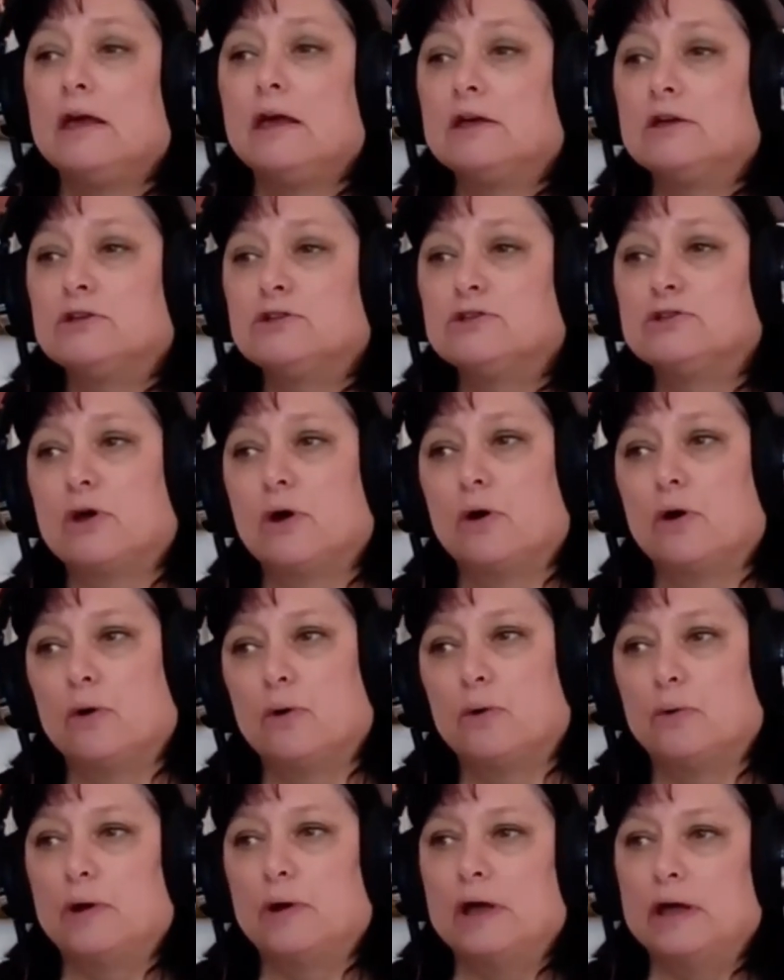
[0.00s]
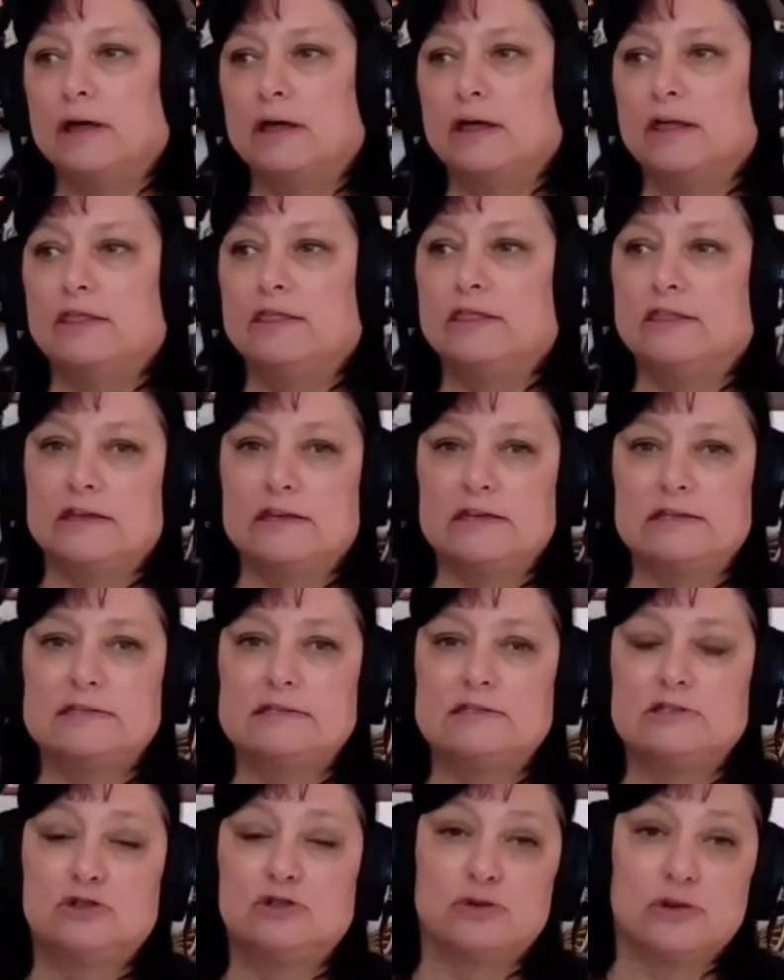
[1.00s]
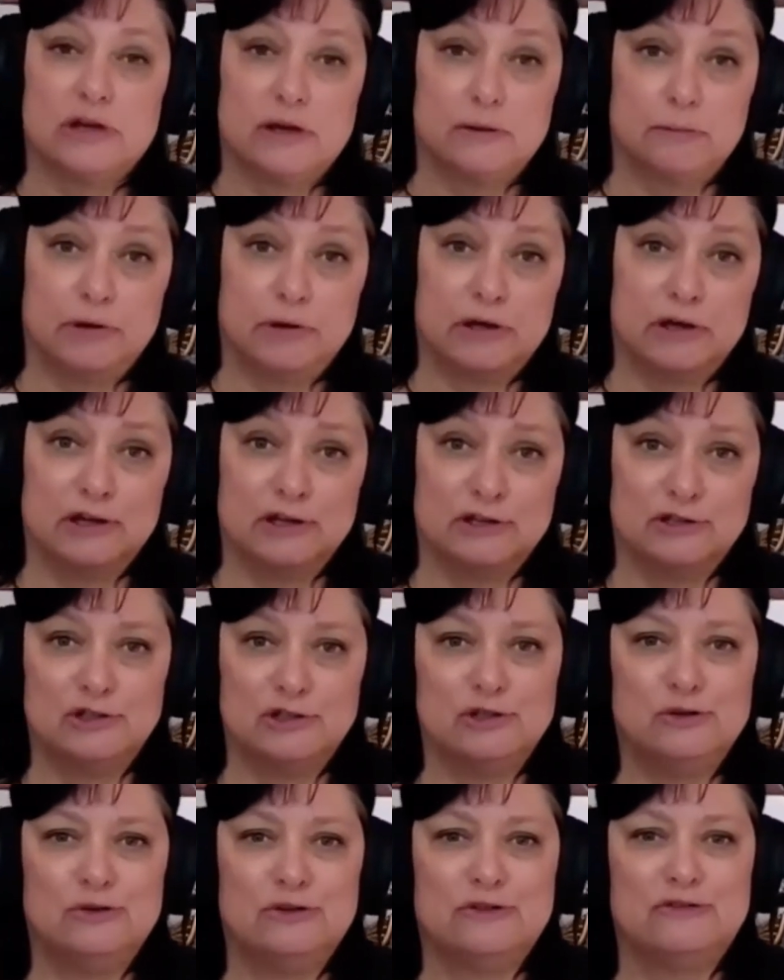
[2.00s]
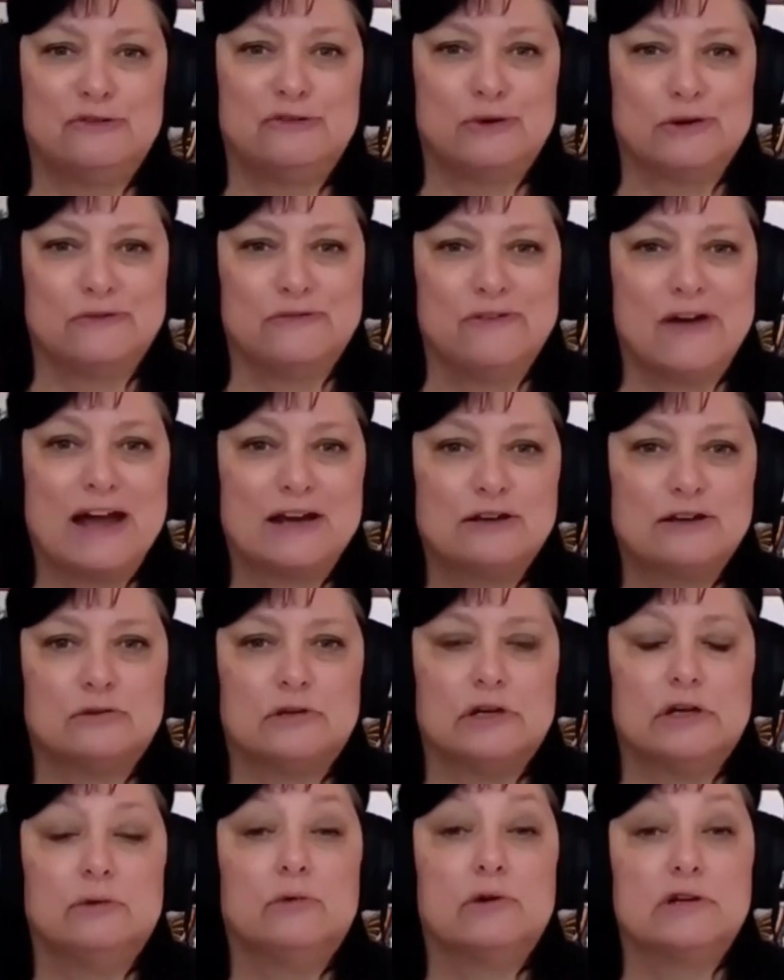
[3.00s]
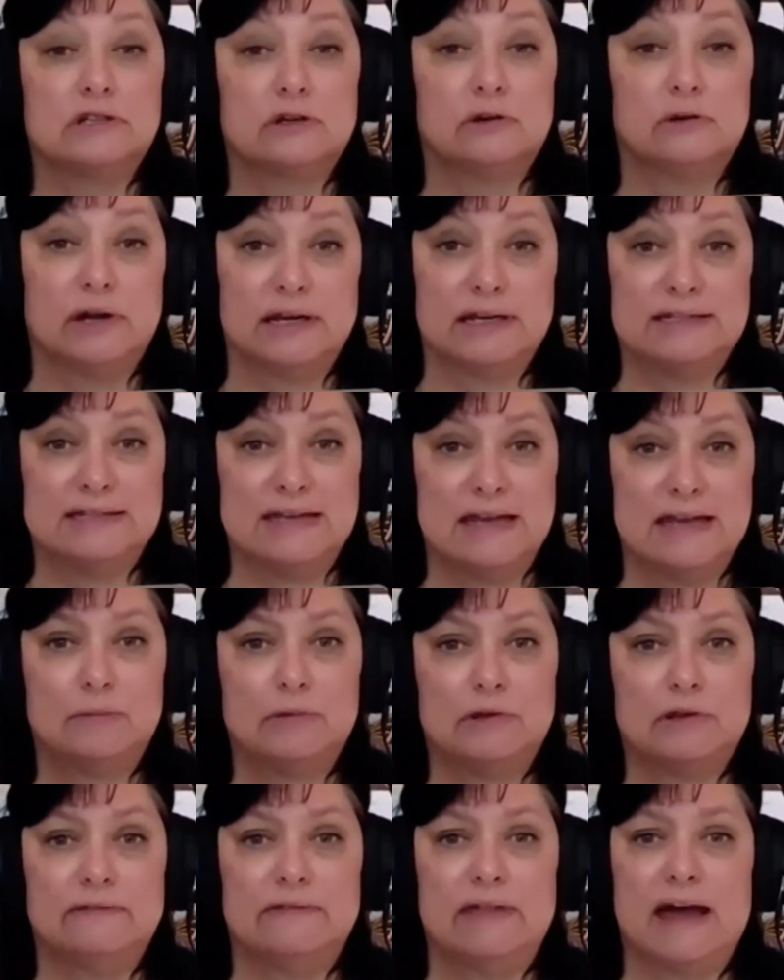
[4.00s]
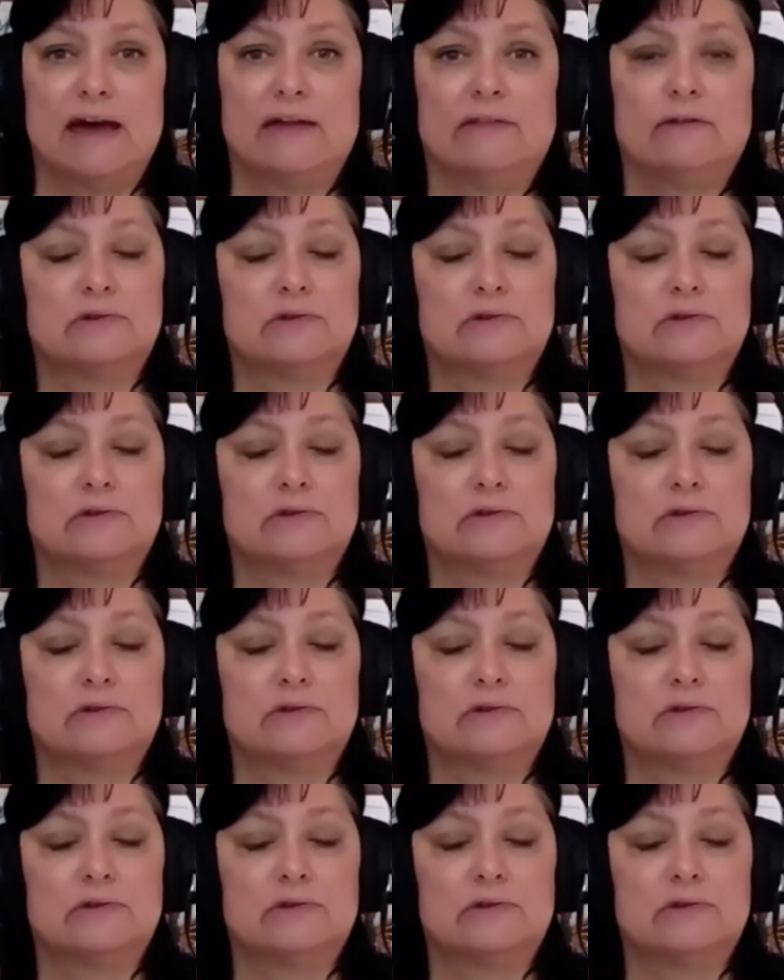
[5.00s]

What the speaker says: So this trip to the Ford factory was a great example of that.